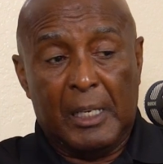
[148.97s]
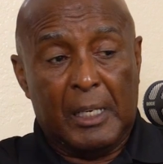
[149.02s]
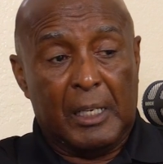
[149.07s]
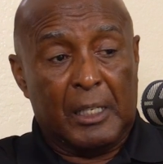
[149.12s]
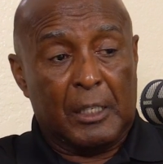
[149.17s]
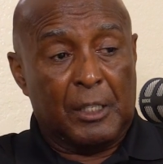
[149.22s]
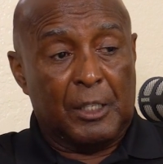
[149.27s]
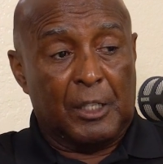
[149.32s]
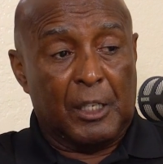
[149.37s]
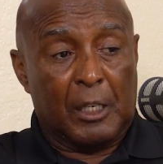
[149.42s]

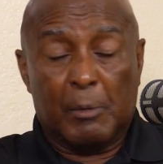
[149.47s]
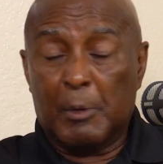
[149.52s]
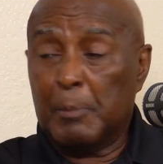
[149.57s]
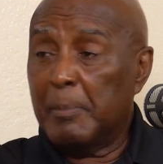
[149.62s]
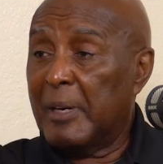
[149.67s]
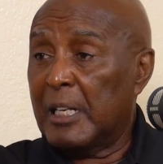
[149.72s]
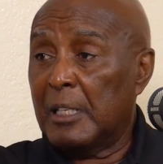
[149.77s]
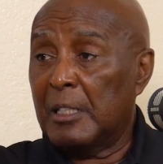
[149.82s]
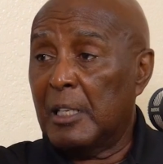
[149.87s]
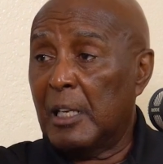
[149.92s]
and a gentleman
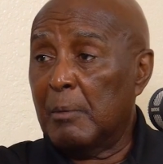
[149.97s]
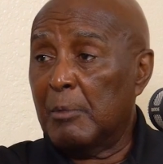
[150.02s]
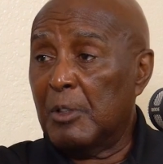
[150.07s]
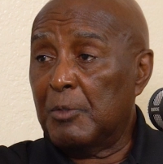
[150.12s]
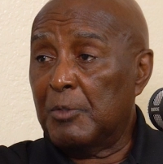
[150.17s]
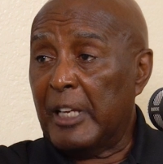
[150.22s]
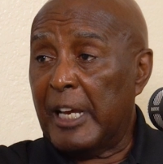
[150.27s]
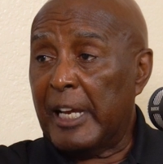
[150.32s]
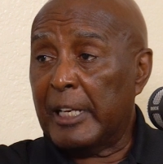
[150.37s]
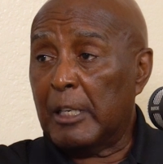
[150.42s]
by the name
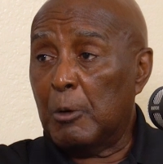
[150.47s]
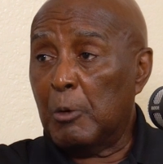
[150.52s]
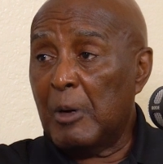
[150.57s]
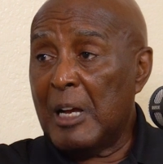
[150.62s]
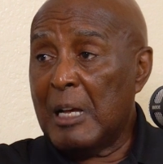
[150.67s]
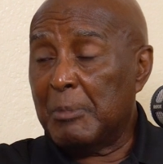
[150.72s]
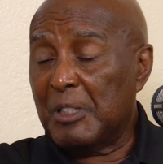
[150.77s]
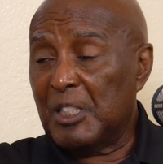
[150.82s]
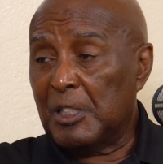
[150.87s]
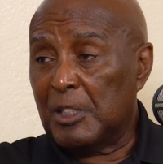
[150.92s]
of Jackie
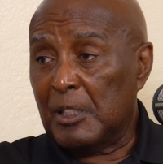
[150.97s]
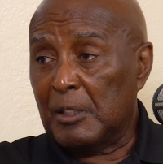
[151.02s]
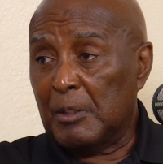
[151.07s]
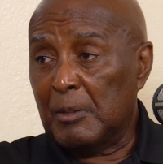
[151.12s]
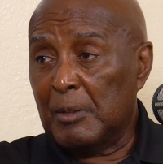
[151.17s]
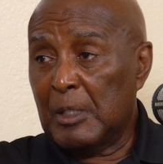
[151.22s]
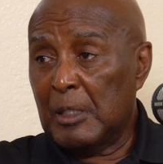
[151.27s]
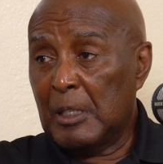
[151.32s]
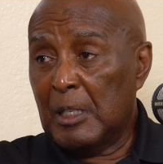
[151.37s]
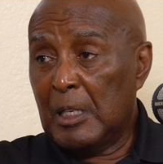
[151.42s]
Robinson.
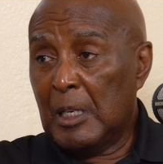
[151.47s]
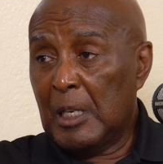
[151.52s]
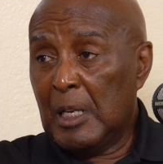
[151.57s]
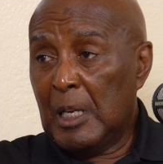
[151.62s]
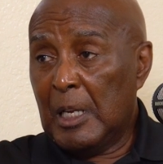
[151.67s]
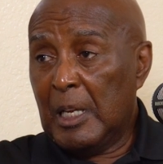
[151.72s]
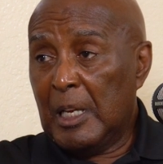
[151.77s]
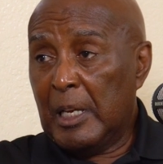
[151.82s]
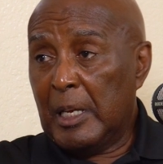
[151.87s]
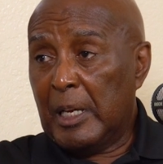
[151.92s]

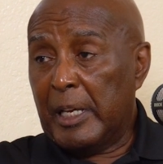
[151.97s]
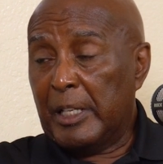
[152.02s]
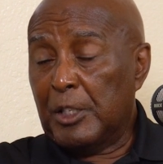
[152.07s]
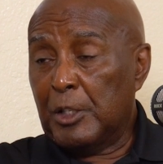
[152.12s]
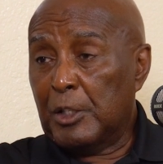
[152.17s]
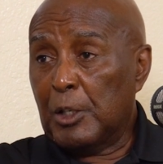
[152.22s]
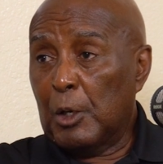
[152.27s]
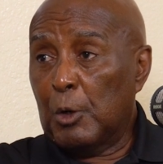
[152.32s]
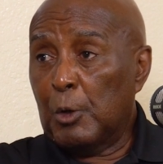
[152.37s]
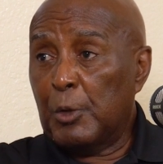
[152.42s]

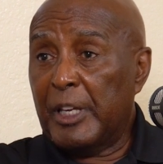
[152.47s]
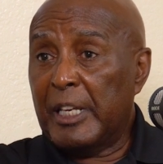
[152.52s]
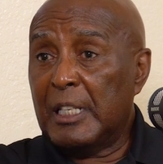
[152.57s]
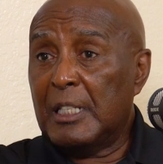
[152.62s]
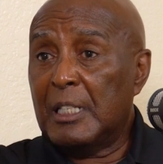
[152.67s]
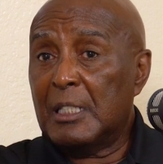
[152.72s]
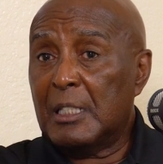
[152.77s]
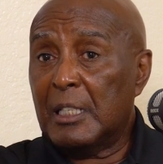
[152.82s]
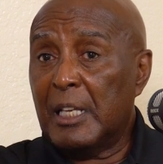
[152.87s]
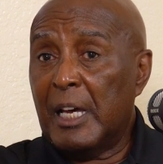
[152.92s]
And so they
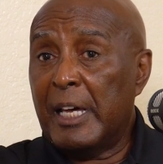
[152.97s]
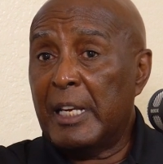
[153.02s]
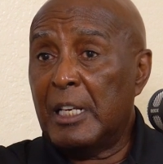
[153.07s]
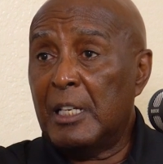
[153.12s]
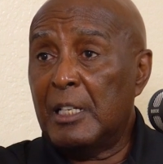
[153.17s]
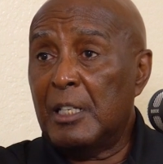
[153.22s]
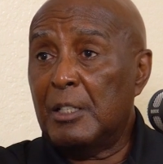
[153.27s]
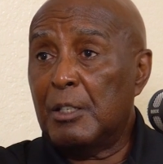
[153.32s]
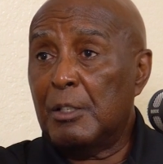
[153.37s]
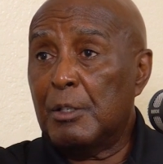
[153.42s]

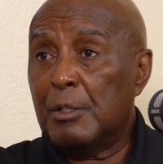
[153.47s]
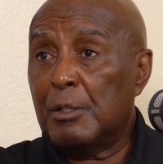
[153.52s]
decided,